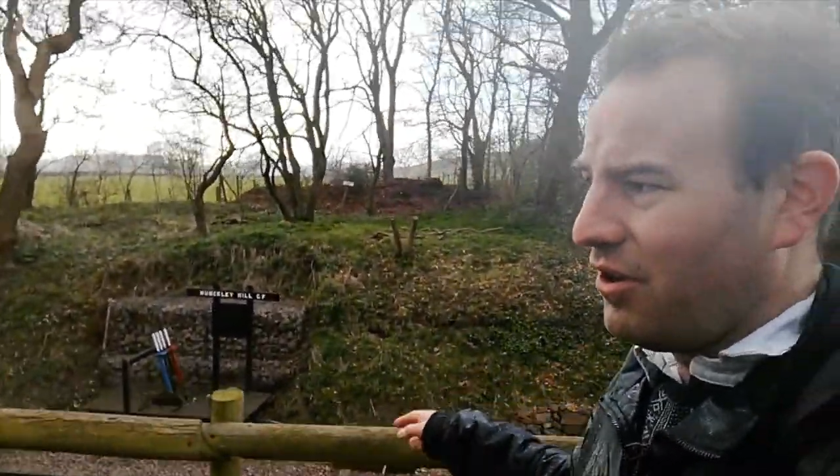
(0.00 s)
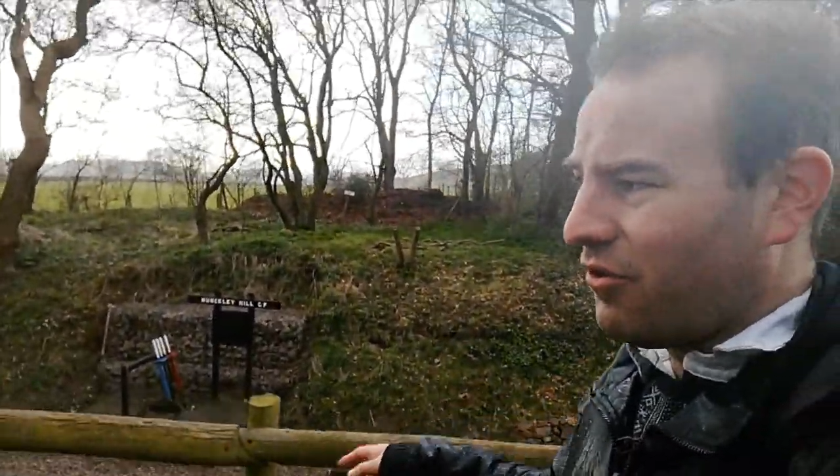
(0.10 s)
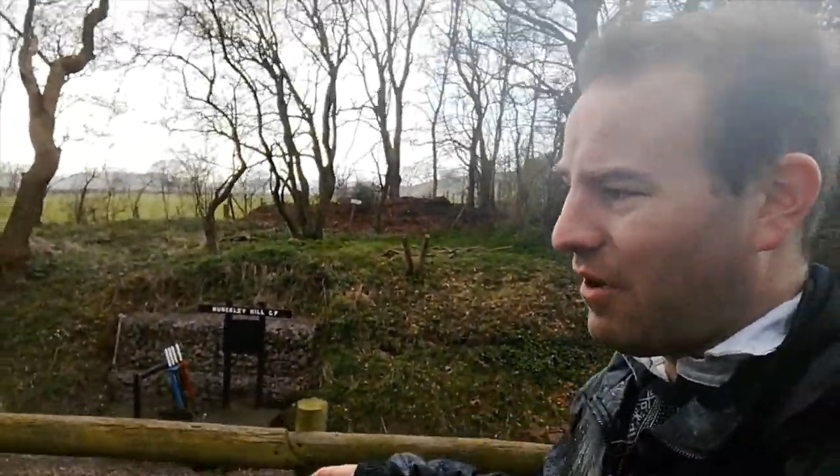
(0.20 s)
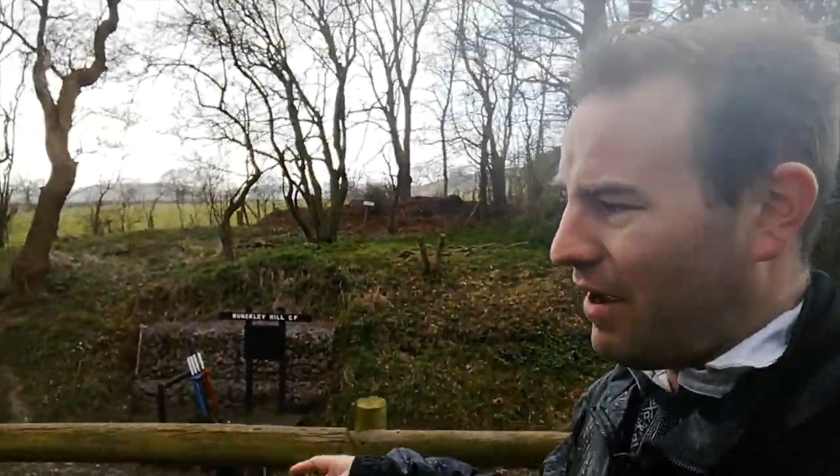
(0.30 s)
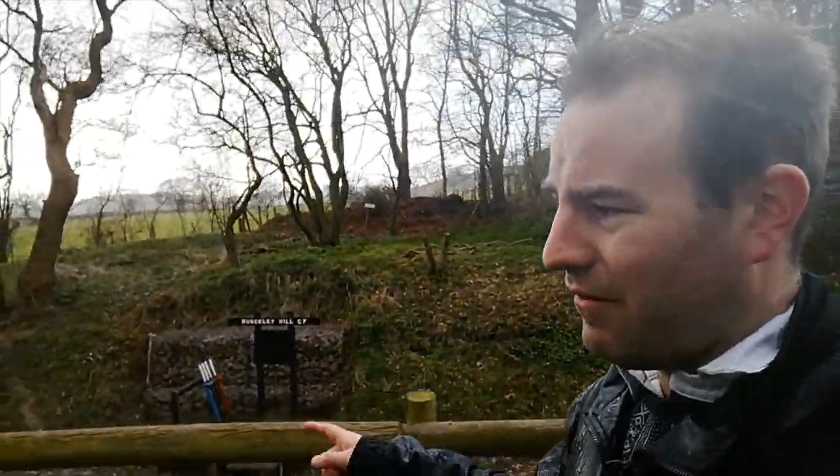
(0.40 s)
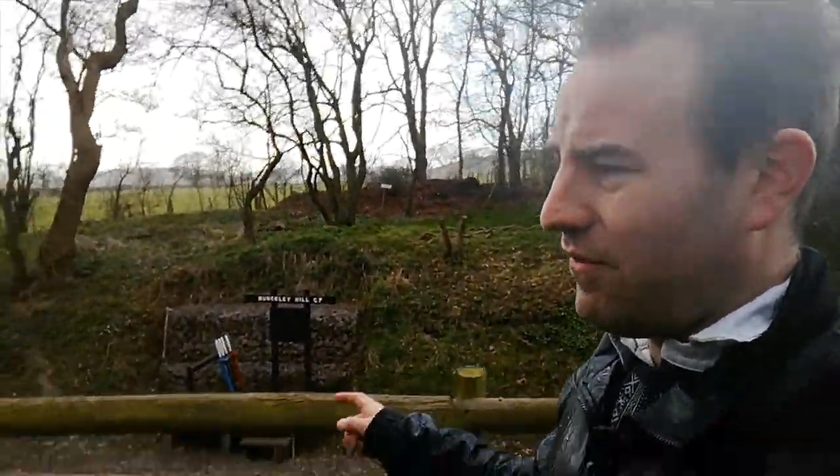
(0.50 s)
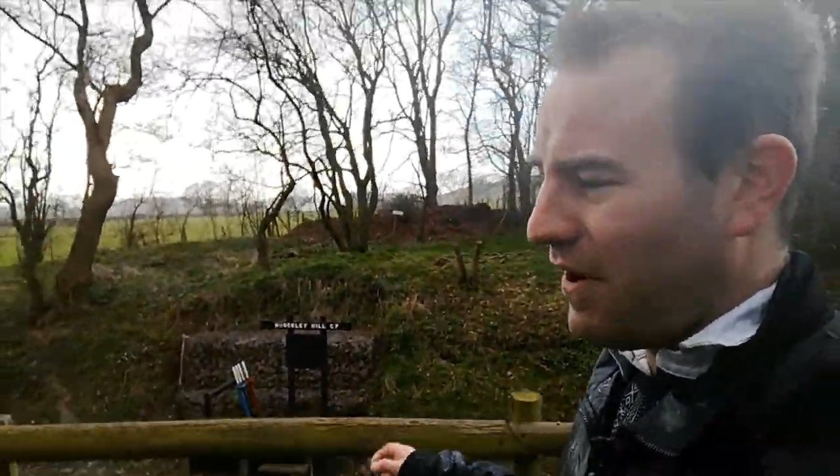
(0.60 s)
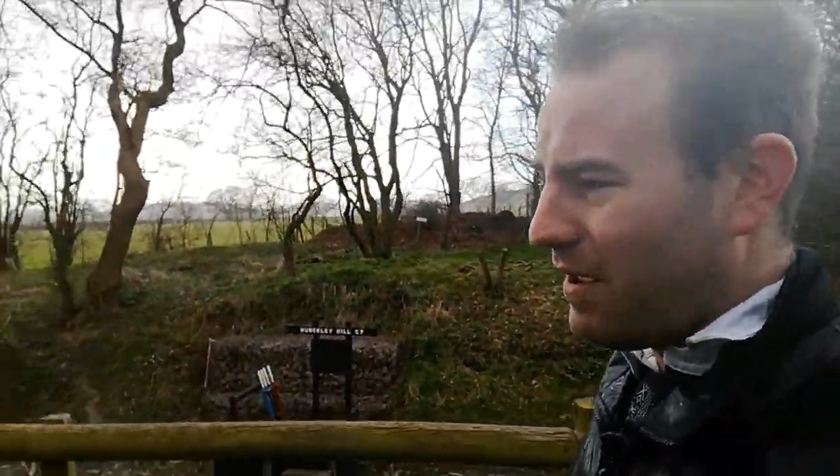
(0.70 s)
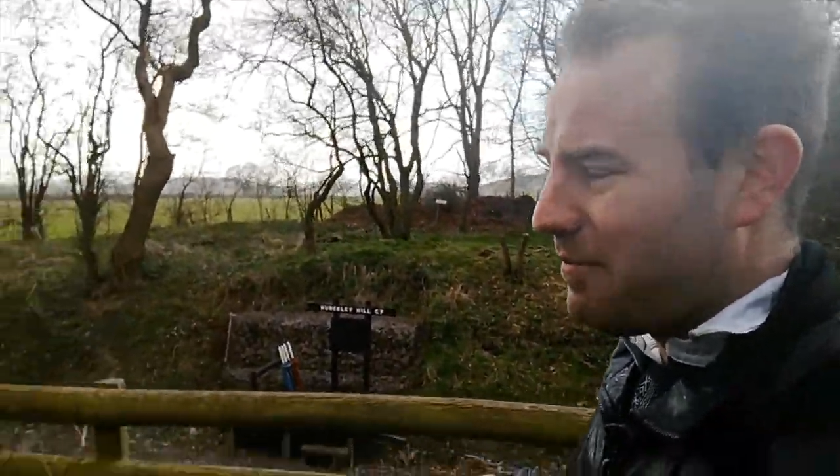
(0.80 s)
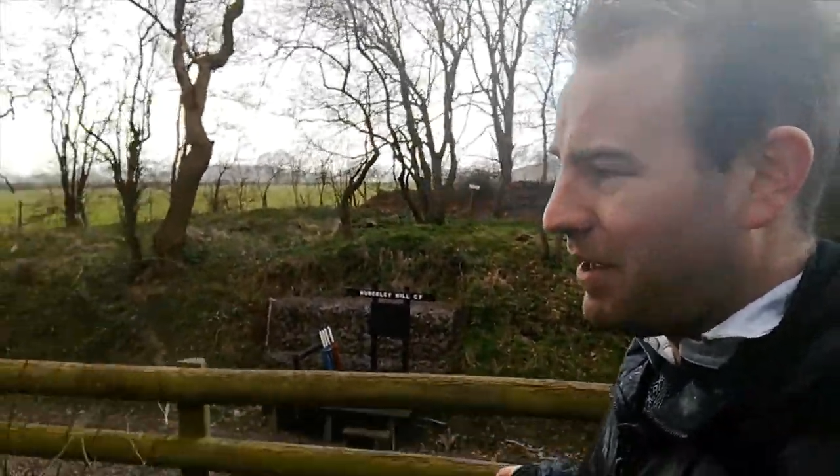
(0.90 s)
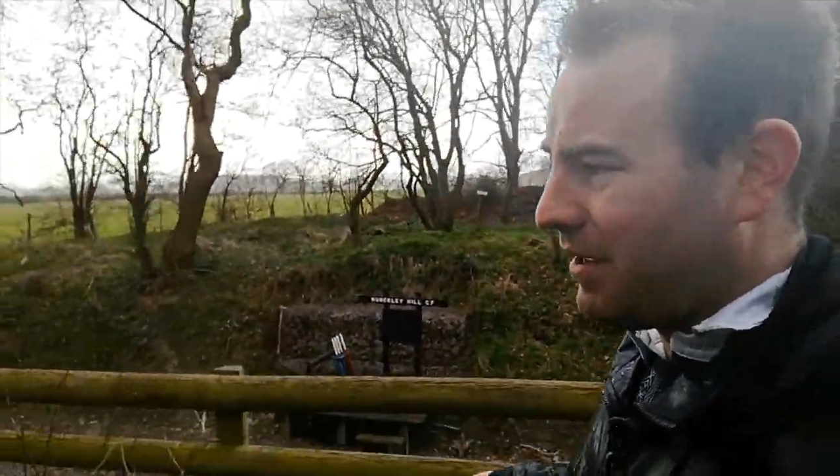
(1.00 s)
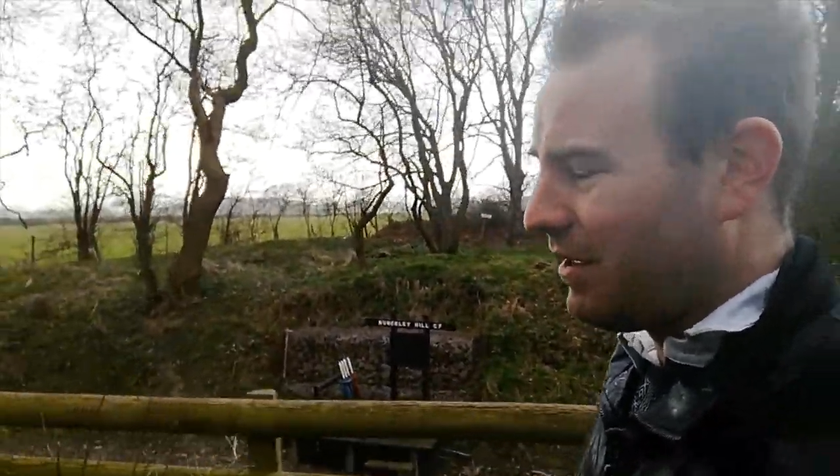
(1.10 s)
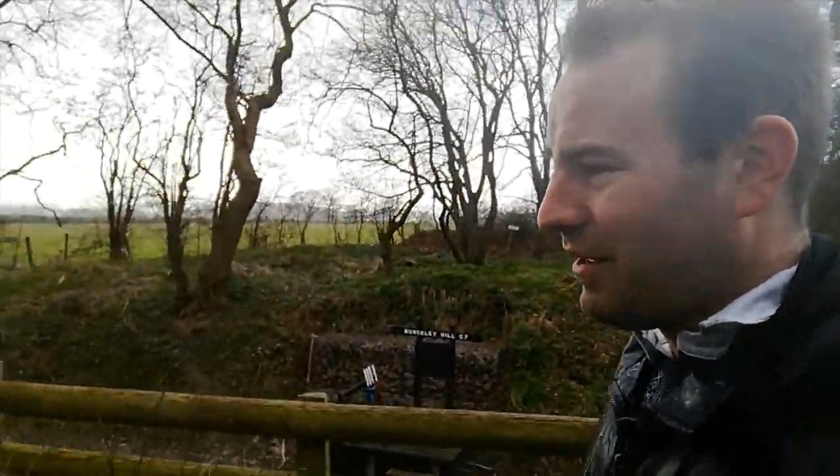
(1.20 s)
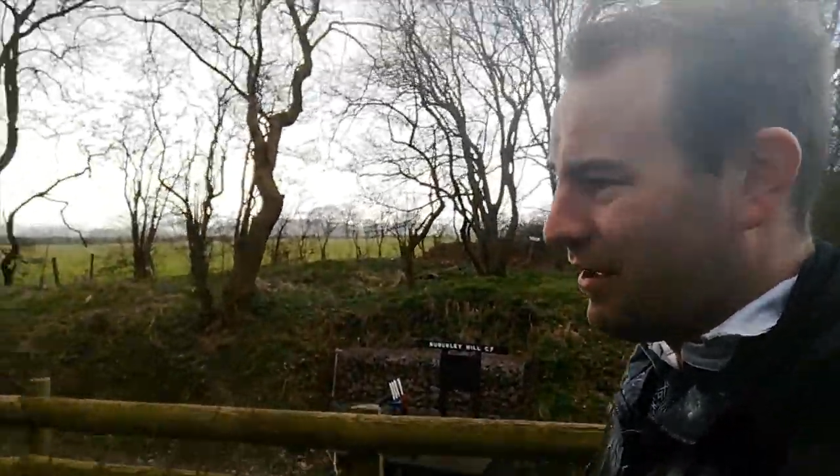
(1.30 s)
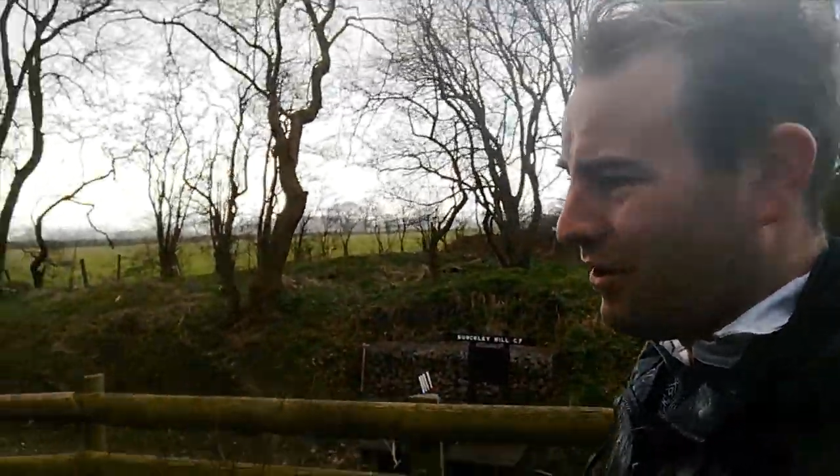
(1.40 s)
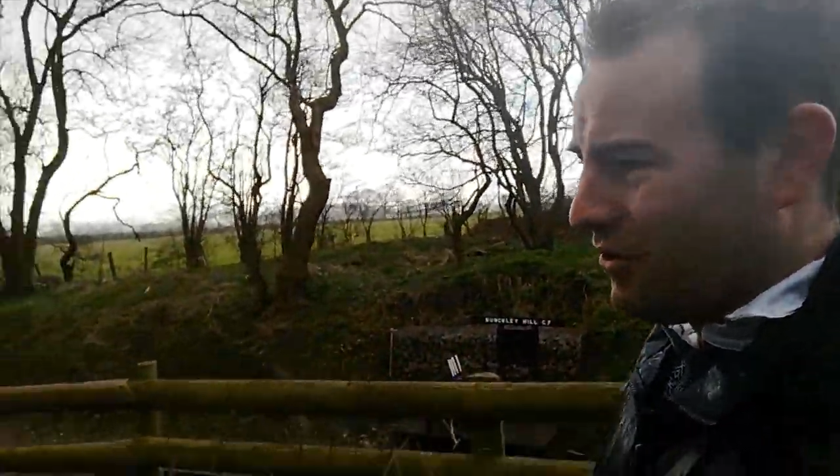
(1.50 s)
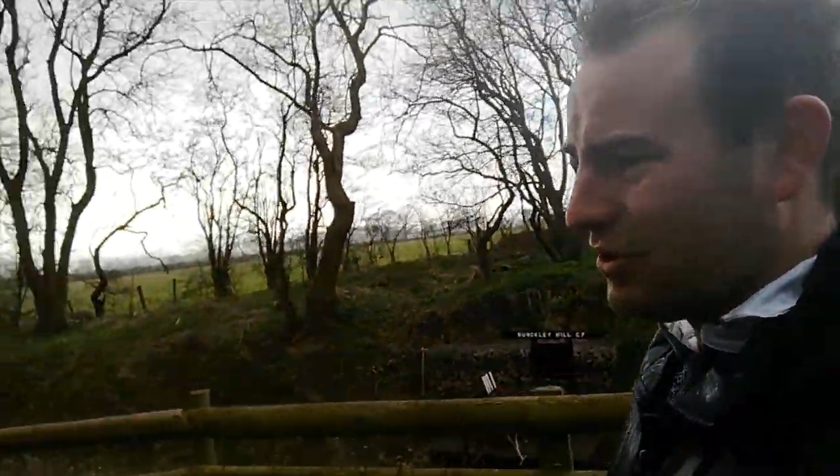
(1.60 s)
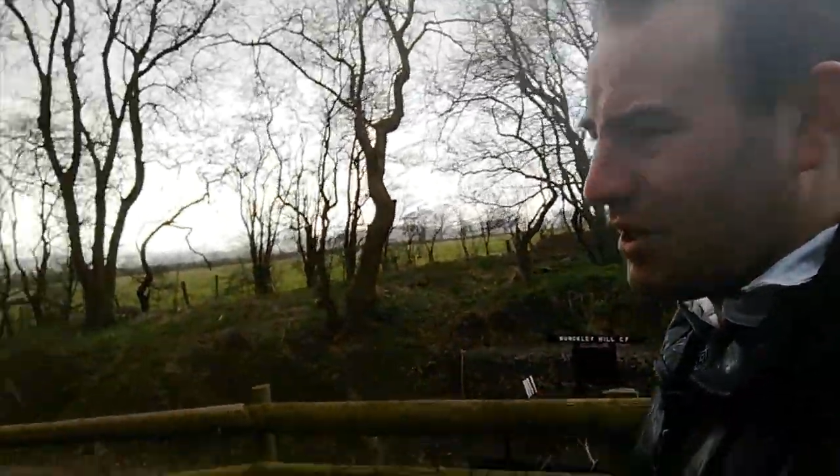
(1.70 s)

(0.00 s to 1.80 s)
ground frame. I'm just